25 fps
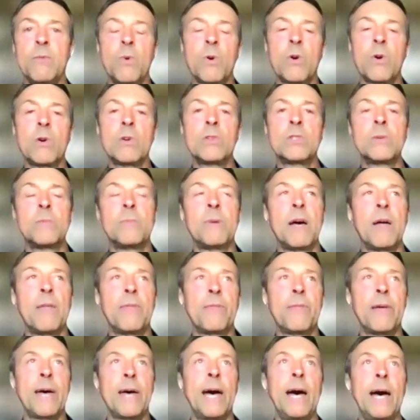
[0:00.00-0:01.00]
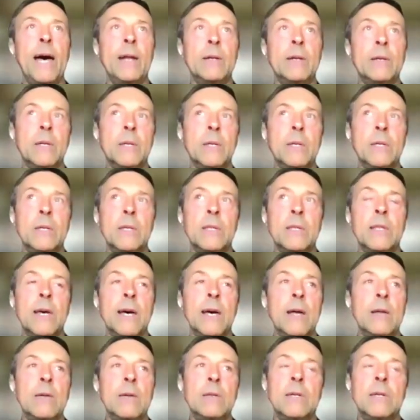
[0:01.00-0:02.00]
have any words about that,
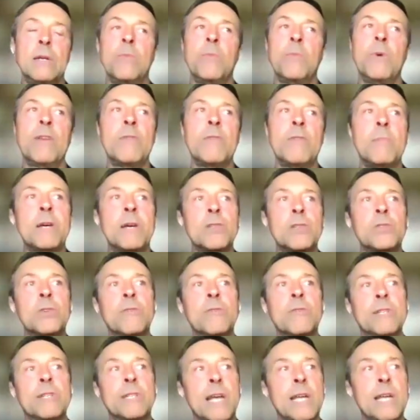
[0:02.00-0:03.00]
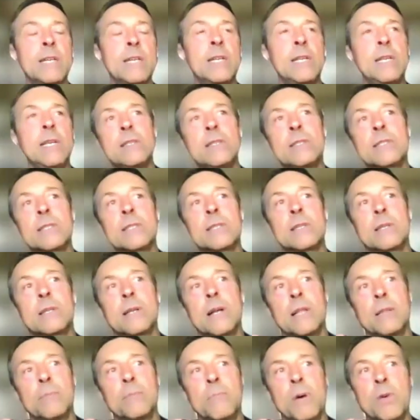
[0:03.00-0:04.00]
we have a mixture of attendees.
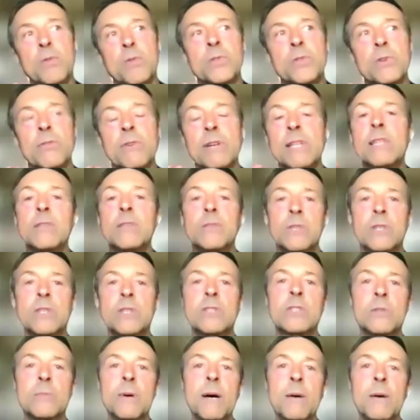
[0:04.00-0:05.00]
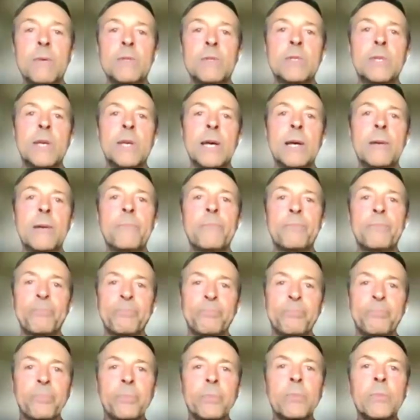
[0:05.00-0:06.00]
Most are in the system, I would say,
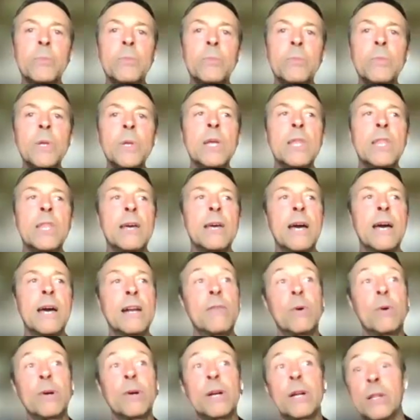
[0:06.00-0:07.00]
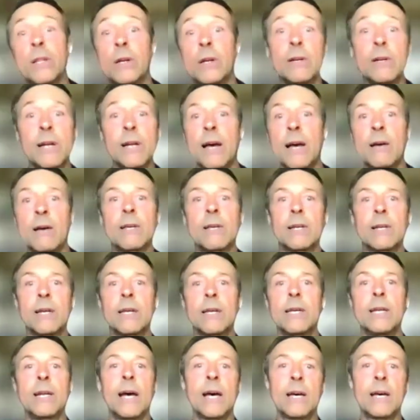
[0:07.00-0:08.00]
and they kind of want to learn, how can I
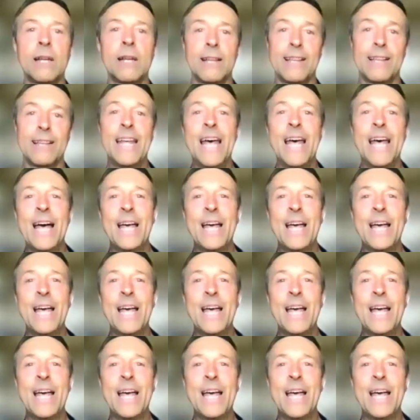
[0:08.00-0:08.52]
get out,